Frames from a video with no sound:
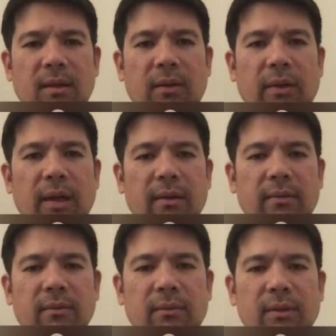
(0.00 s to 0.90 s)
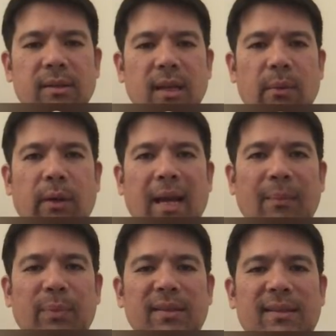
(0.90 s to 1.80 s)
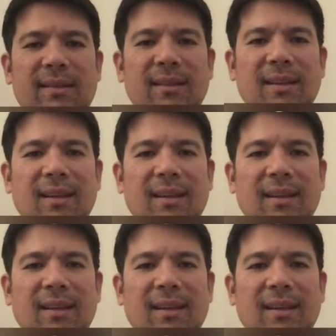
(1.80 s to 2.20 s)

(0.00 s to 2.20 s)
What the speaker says: Okay, we'll see what happens.